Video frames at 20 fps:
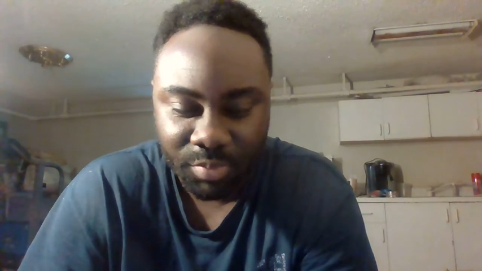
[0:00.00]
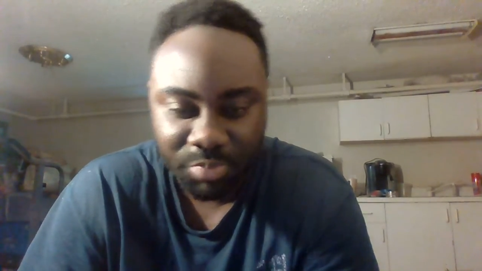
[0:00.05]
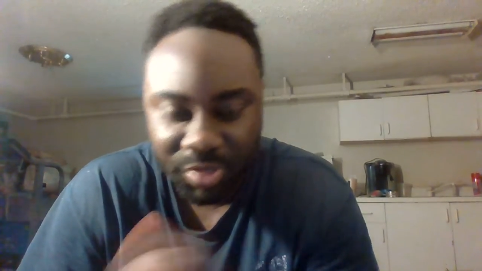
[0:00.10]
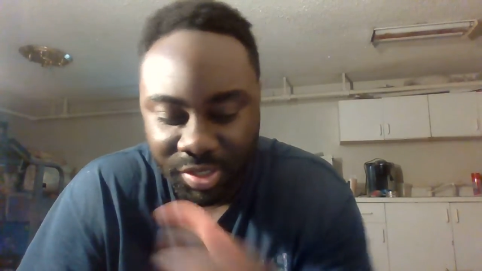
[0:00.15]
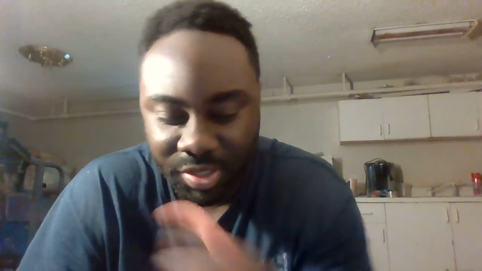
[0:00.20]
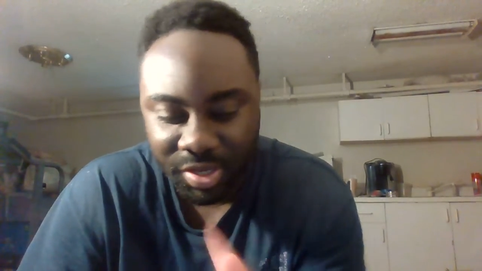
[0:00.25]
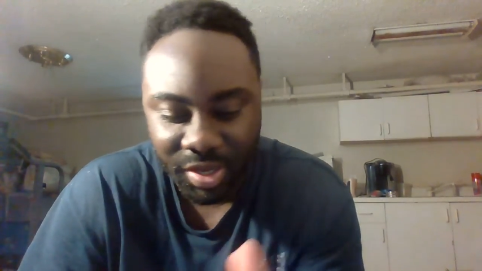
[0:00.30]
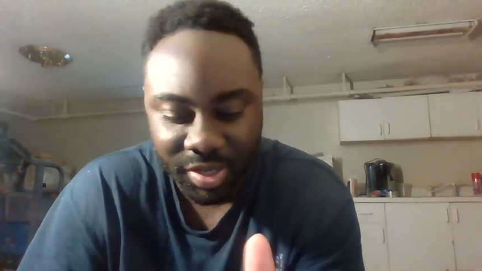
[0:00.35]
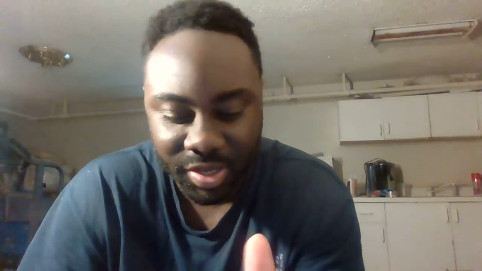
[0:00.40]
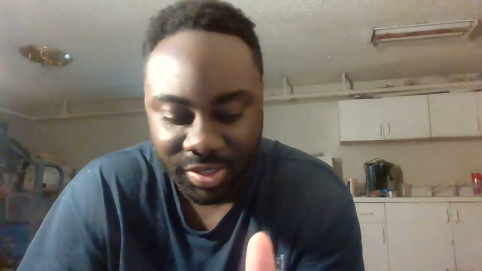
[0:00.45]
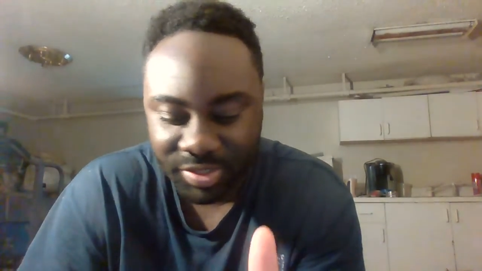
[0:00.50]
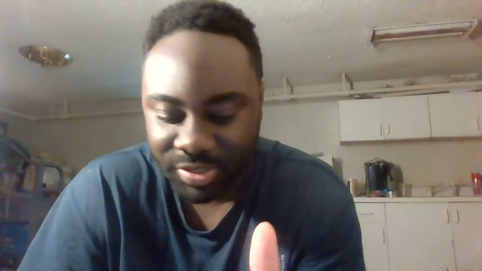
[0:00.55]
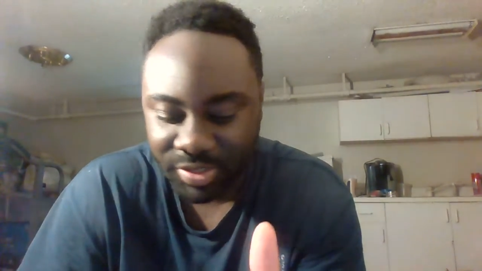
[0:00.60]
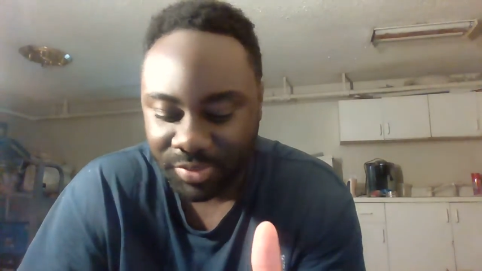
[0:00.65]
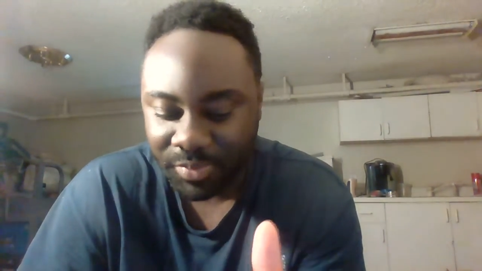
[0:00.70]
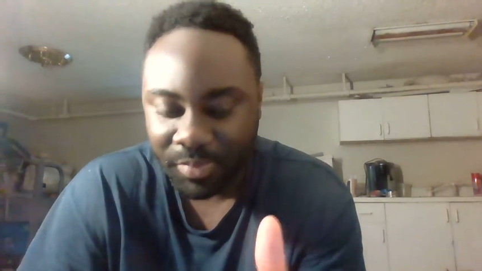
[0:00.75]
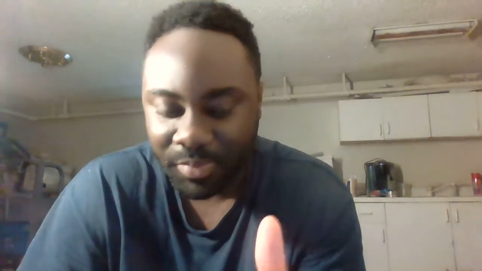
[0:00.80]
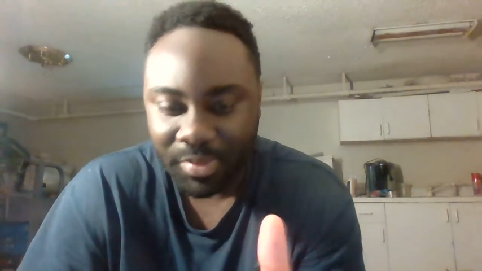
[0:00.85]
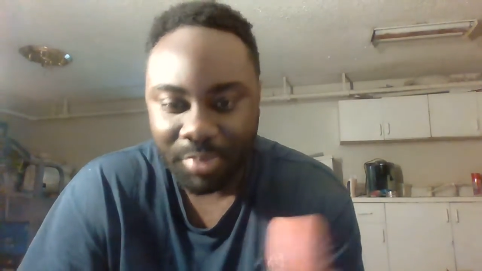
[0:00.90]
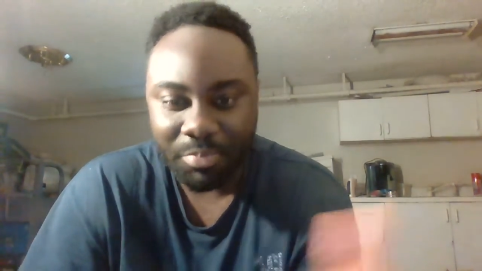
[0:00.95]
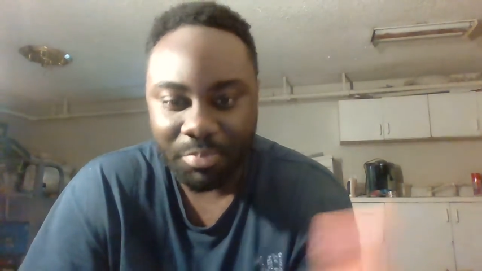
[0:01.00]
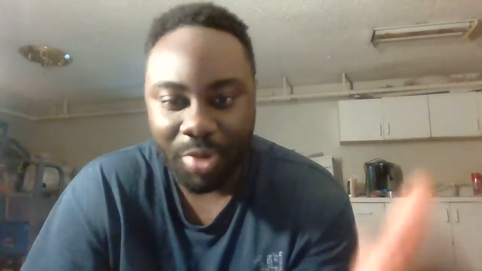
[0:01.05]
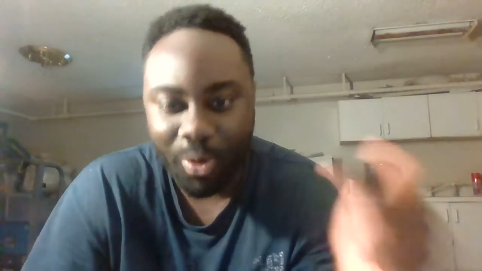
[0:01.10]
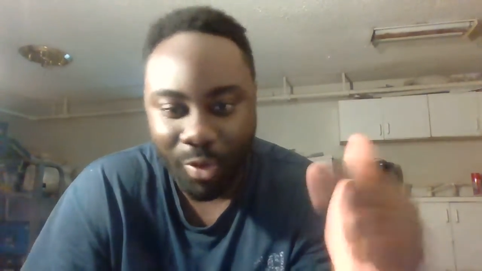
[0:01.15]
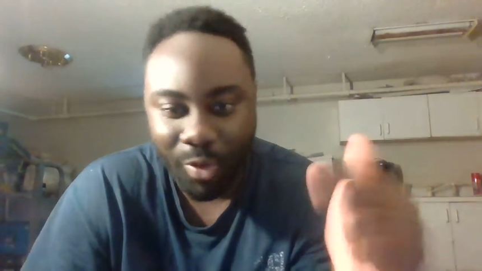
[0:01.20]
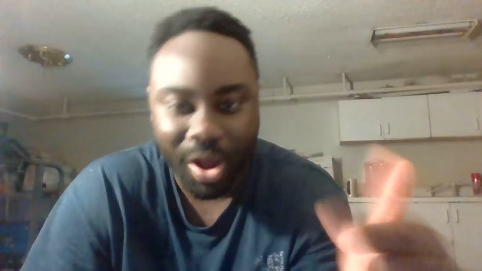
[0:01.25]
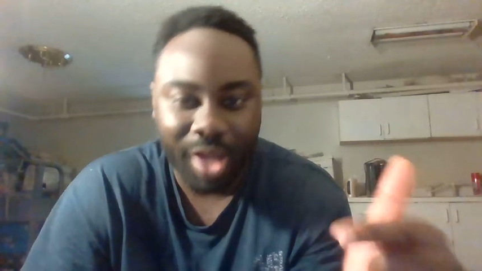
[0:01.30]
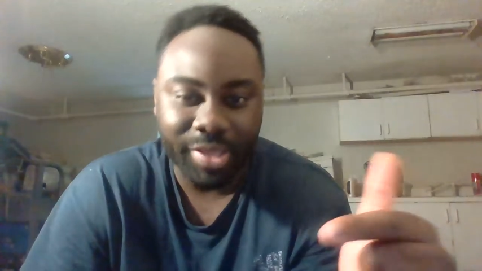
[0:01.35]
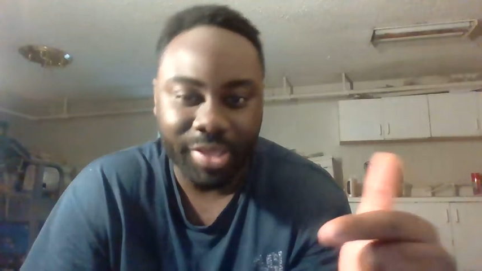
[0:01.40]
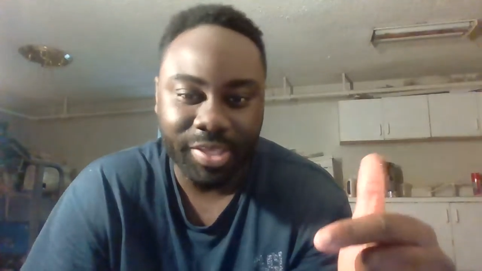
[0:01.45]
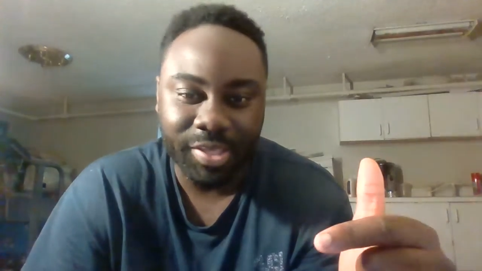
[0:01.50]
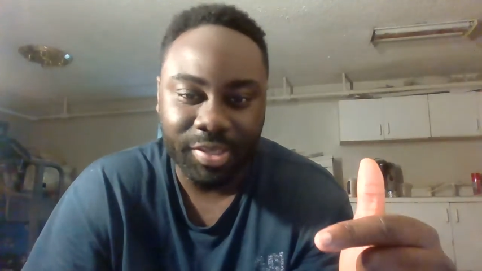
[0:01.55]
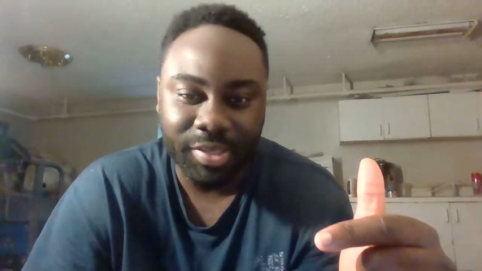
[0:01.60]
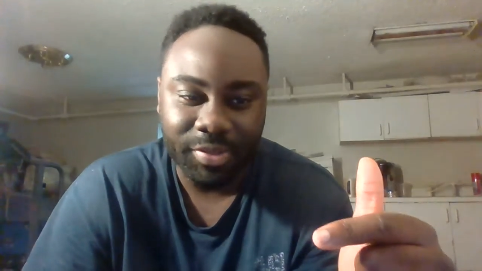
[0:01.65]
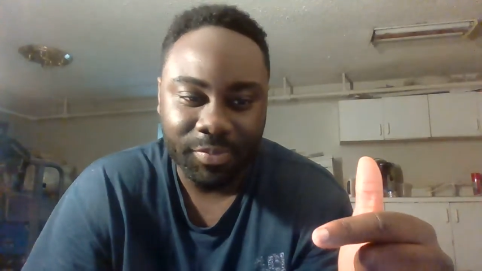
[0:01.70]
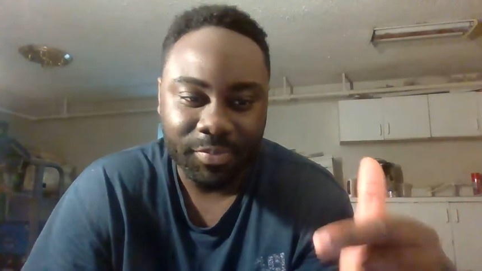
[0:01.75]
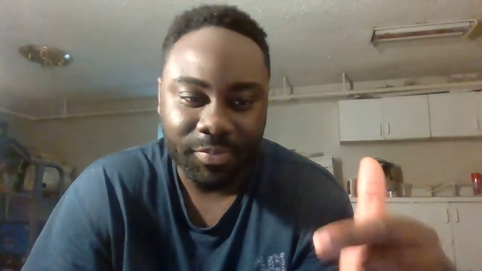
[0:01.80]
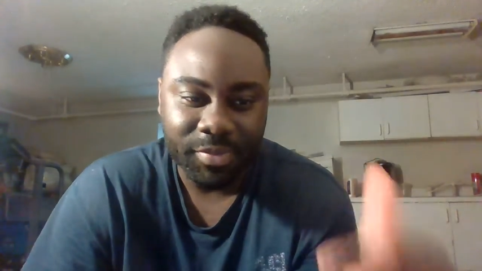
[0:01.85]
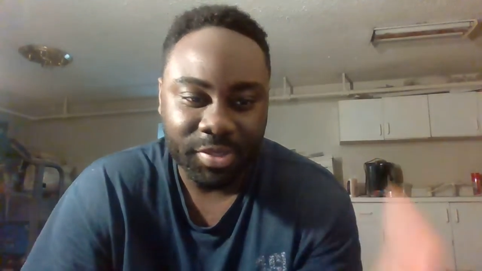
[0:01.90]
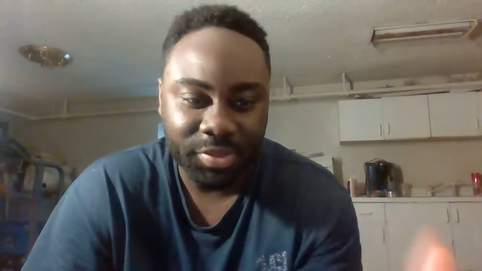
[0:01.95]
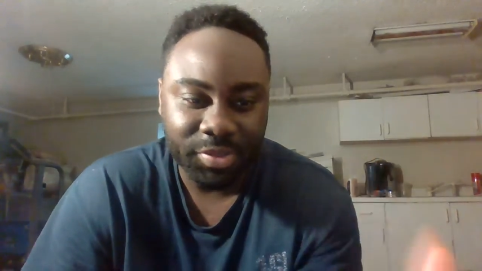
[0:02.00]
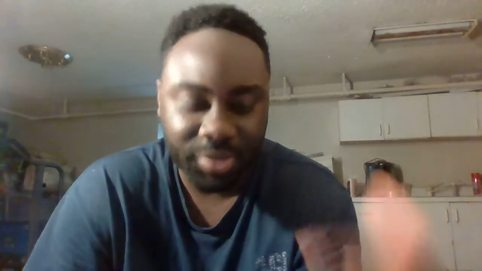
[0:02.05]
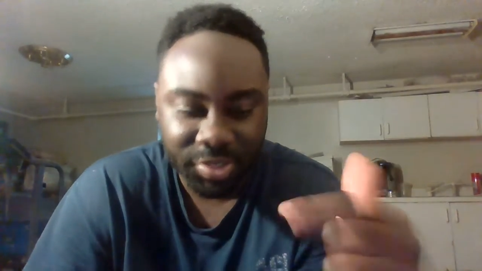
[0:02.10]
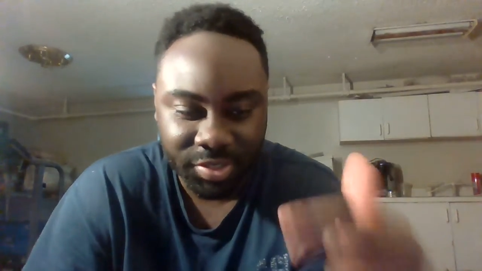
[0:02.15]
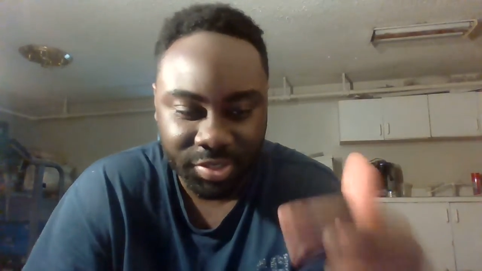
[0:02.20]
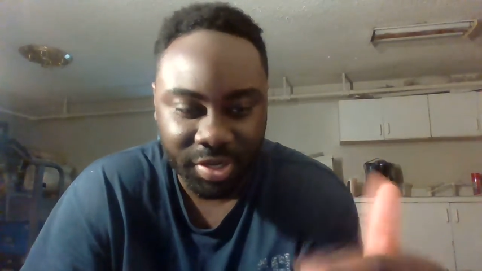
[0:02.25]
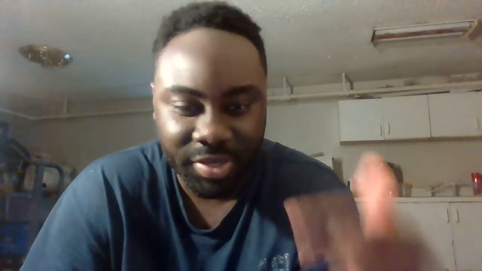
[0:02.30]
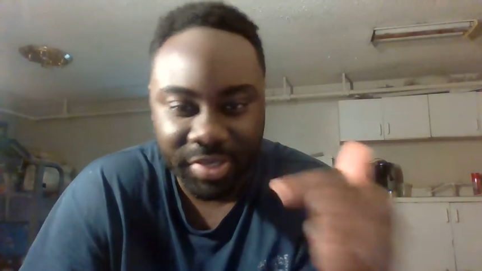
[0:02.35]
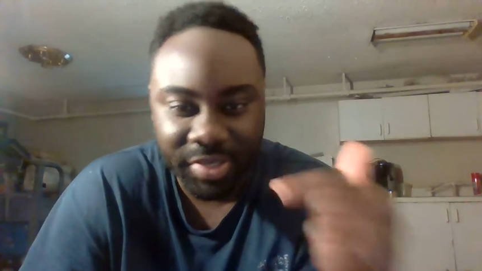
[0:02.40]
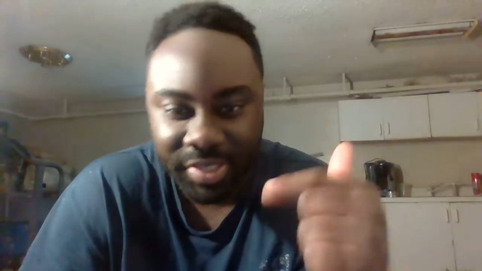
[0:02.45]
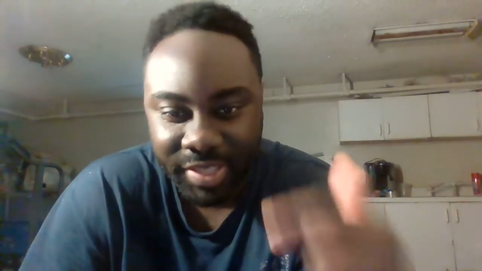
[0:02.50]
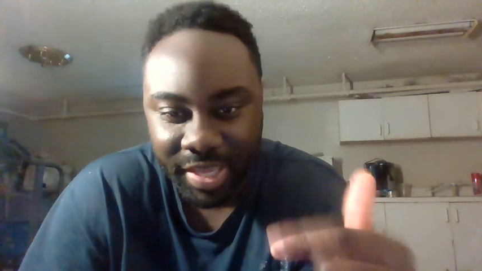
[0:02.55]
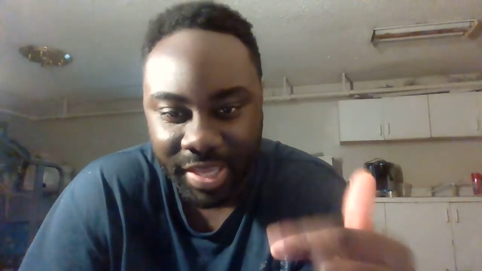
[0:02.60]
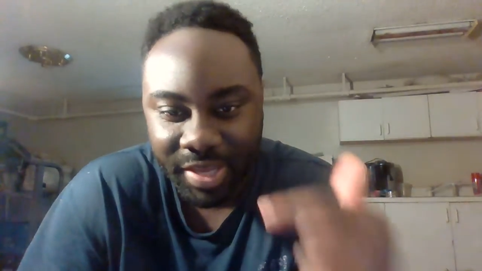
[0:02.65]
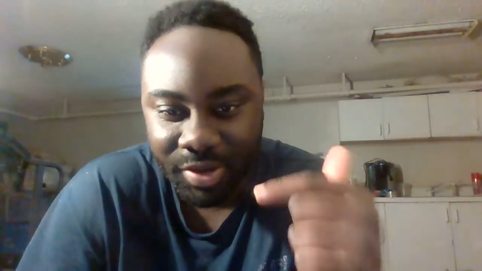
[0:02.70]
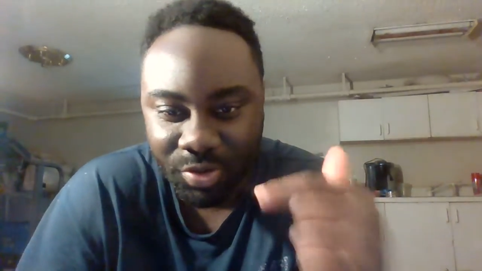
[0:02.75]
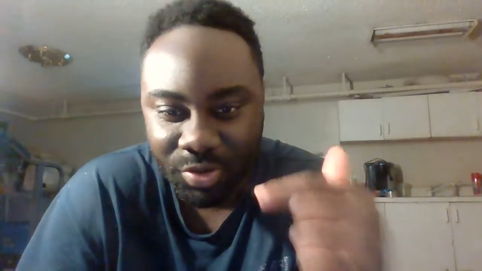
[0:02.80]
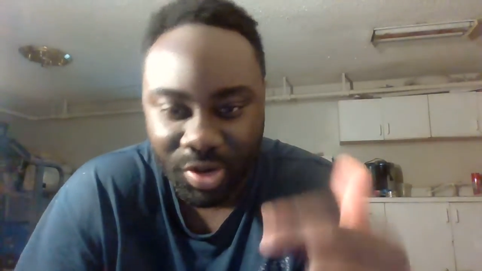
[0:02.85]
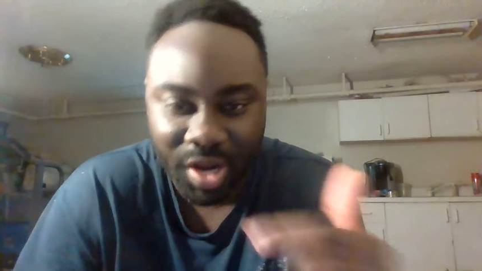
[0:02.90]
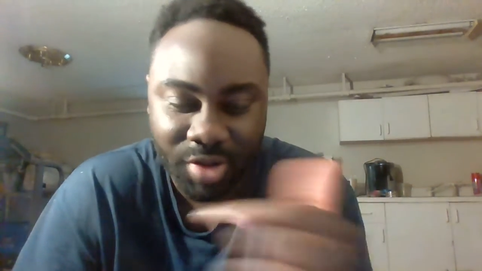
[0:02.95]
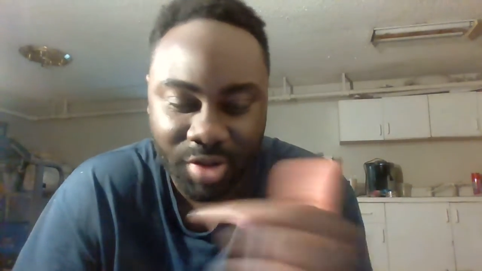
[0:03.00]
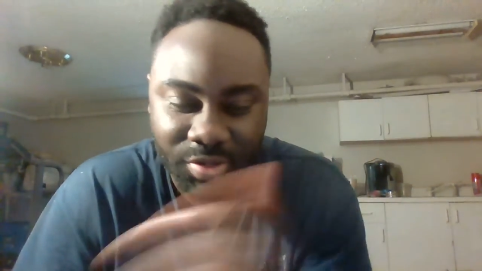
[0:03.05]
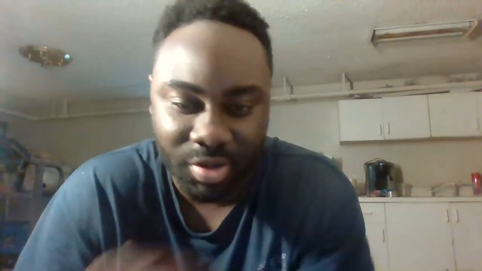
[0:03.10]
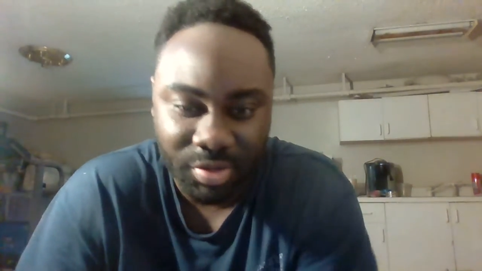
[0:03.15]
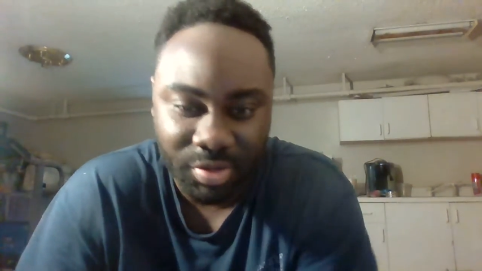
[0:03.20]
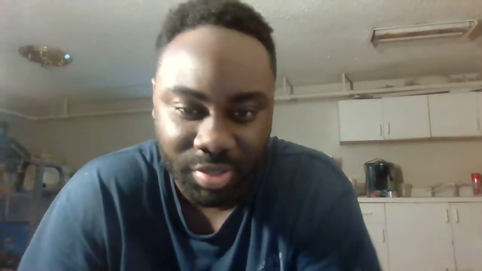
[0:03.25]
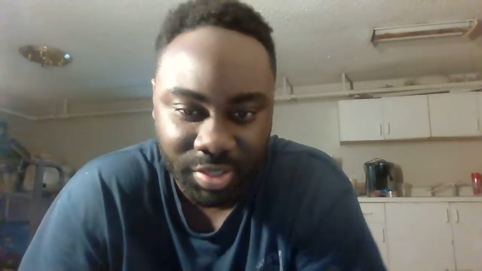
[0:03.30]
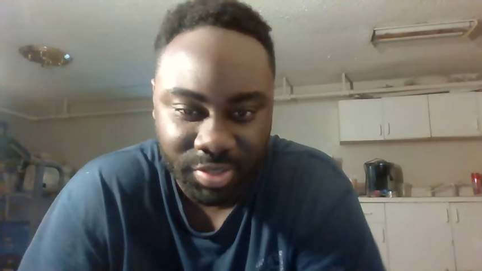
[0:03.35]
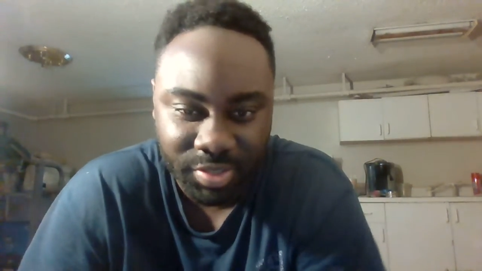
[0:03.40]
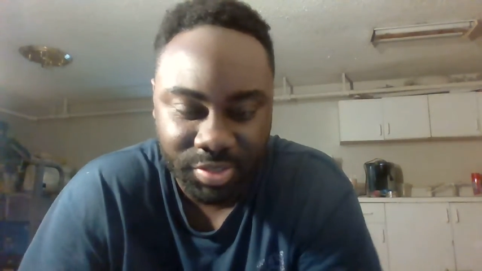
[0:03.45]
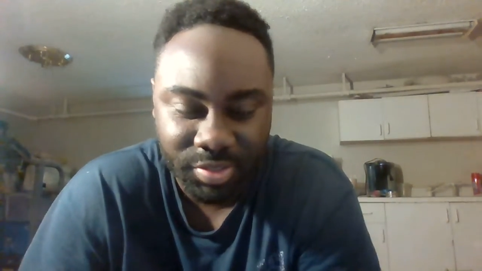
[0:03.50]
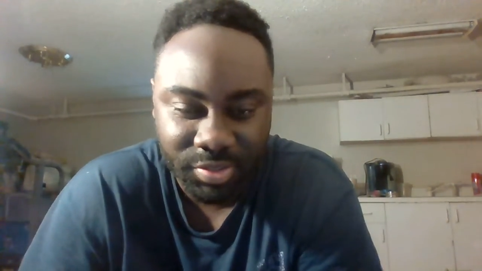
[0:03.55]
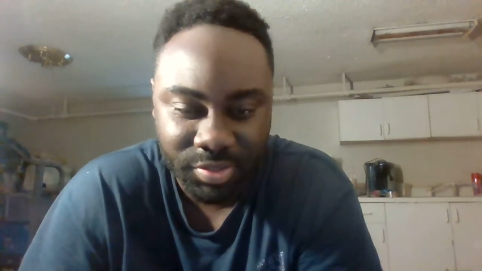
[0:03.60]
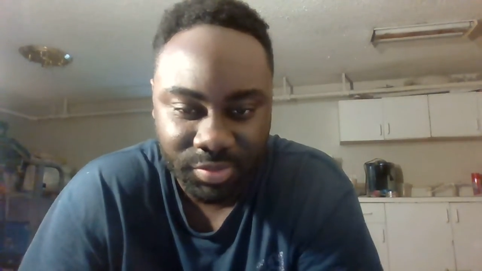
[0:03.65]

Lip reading: Because Milwaukee, they're starting to gain ground on us.